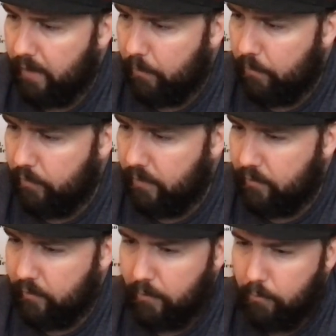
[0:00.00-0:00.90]
out of
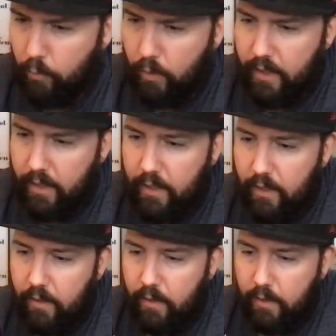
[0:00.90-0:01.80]
it somewhere.
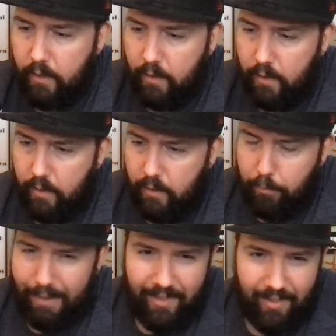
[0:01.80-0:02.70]

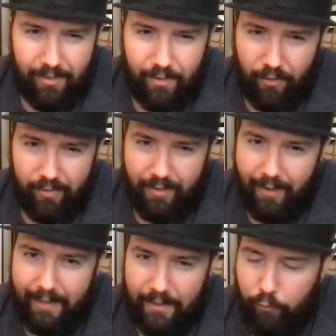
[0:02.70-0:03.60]
Beachhead's got a
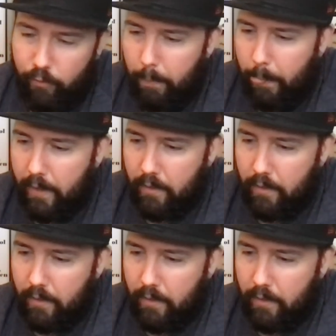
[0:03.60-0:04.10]
slightly different